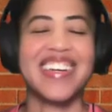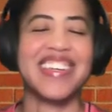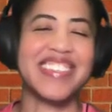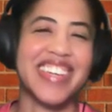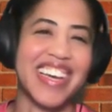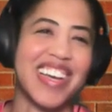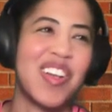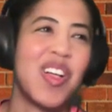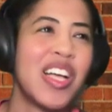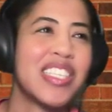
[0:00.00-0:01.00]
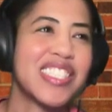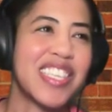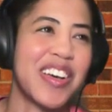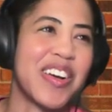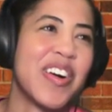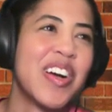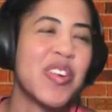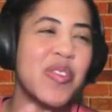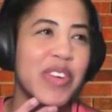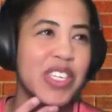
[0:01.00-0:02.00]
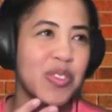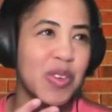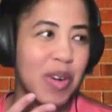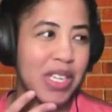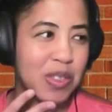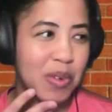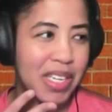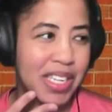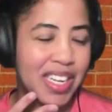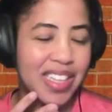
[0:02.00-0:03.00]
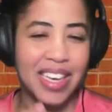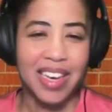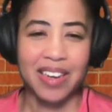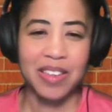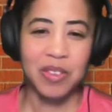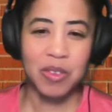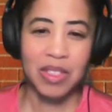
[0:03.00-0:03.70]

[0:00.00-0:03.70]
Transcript: Okay, so first we watched one that